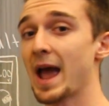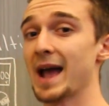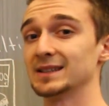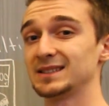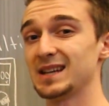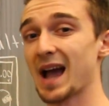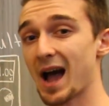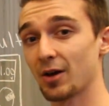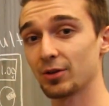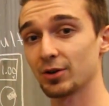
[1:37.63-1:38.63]
and see
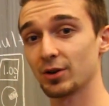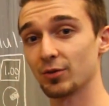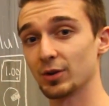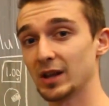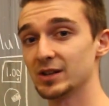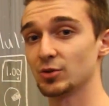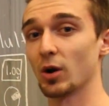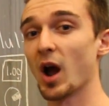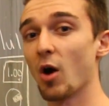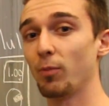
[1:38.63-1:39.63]
how they're going to relate to
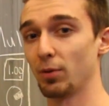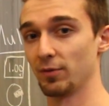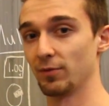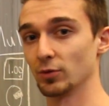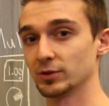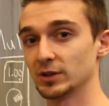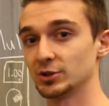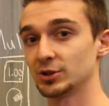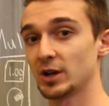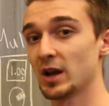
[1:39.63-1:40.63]
our output voltage.